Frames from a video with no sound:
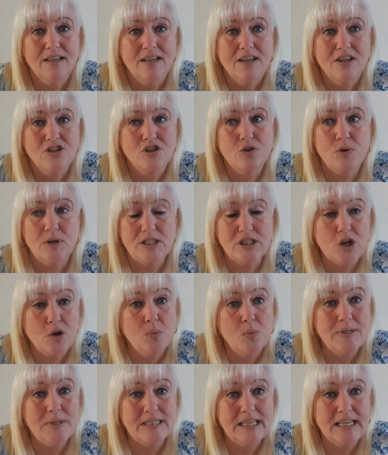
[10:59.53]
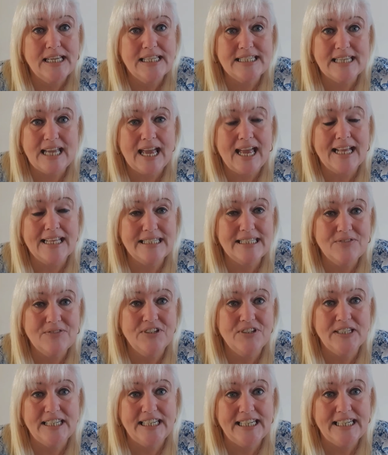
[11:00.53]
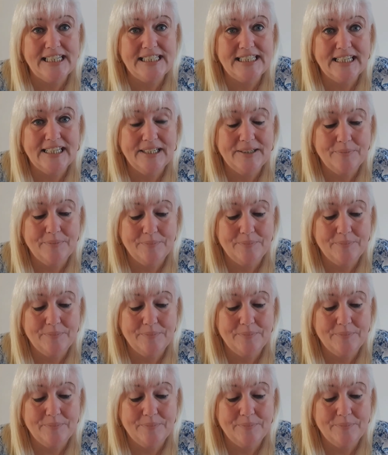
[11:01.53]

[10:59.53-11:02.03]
So it's always there to hand if you need it.